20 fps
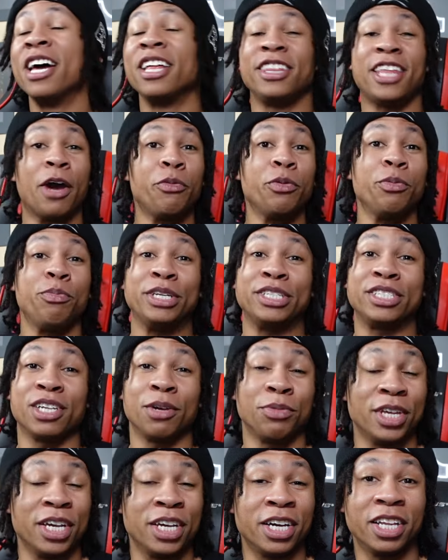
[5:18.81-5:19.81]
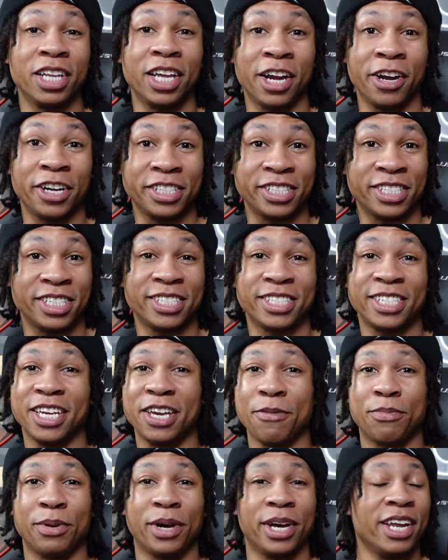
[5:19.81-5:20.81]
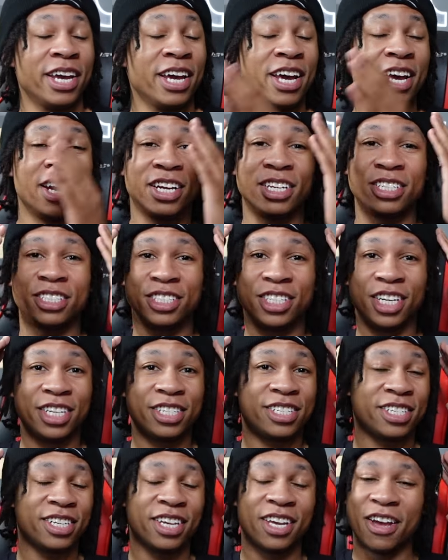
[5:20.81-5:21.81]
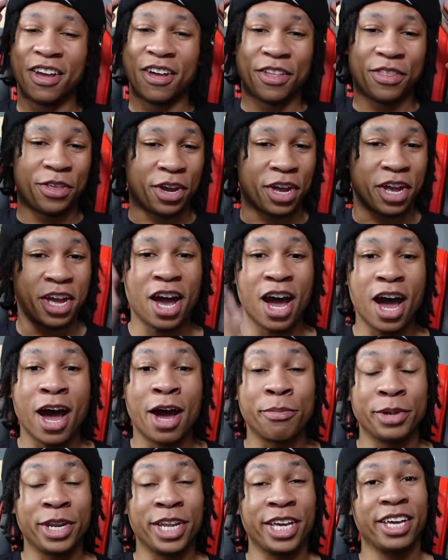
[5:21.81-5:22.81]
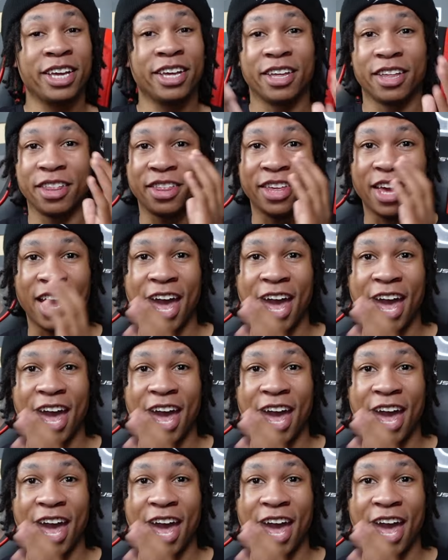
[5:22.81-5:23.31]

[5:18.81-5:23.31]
That would be something hilarious to see, but just the comedy, the